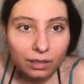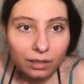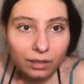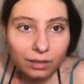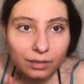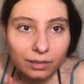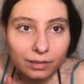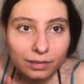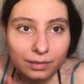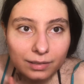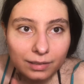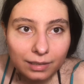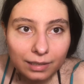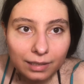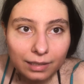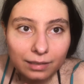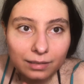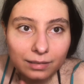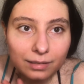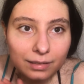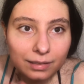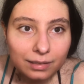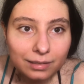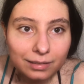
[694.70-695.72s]
I
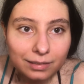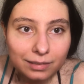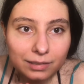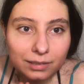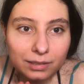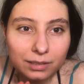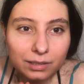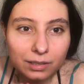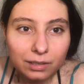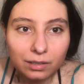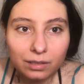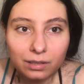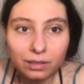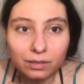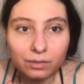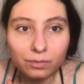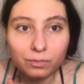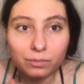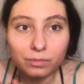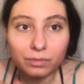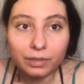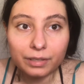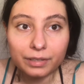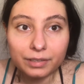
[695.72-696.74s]
think this
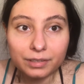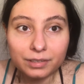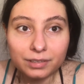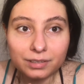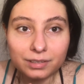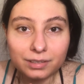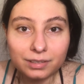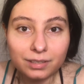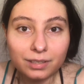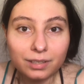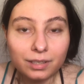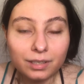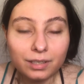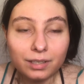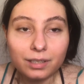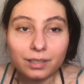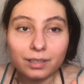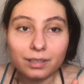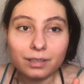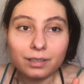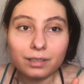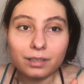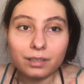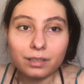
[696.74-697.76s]
works.
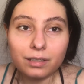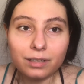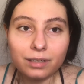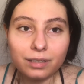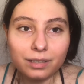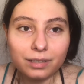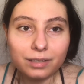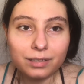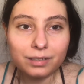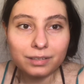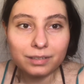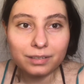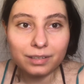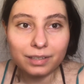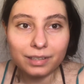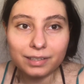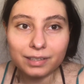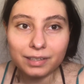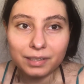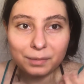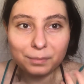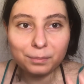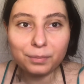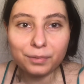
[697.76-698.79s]
I
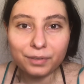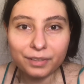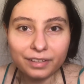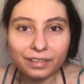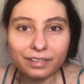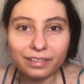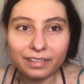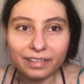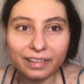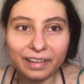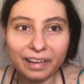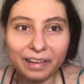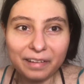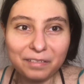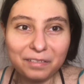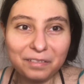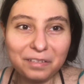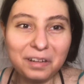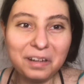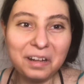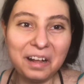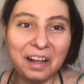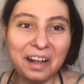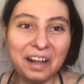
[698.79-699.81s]
can breathe now.
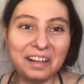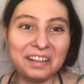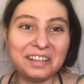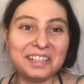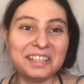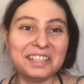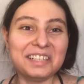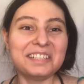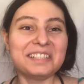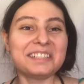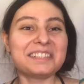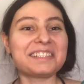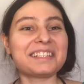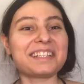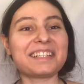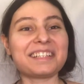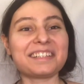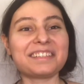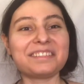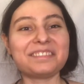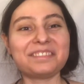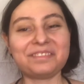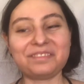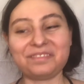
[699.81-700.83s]

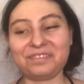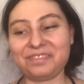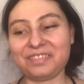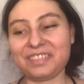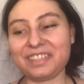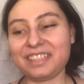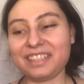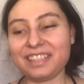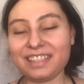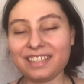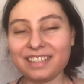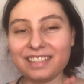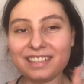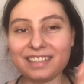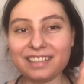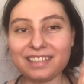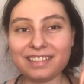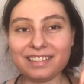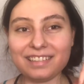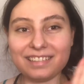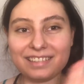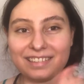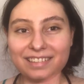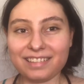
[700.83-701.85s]
It
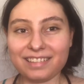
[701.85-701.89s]
finally,